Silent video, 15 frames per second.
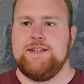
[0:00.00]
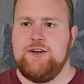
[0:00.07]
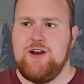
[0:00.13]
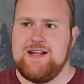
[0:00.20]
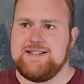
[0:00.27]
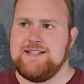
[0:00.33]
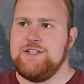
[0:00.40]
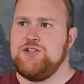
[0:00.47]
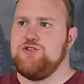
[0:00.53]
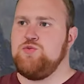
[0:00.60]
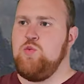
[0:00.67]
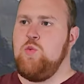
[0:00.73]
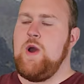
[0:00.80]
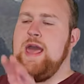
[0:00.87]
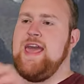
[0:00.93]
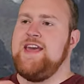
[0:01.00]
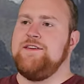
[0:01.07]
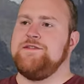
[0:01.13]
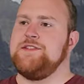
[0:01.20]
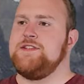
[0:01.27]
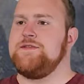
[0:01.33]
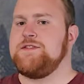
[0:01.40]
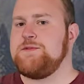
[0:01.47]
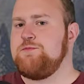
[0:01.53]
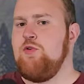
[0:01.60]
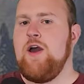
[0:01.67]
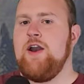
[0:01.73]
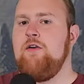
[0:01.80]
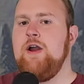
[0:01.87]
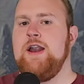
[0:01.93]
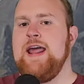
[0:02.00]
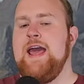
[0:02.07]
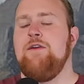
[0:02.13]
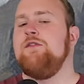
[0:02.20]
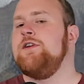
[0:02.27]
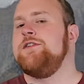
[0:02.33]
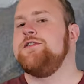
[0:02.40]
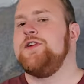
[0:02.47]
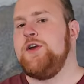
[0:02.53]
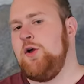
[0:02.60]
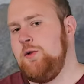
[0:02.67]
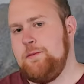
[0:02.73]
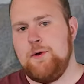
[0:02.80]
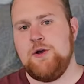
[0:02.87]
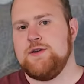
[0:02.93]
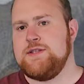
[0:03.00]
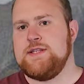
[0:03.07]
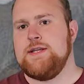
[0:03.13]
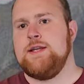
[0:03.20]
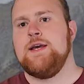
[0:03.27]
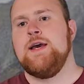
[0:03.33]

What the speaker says: You're not seeing just waves of spren around every single person.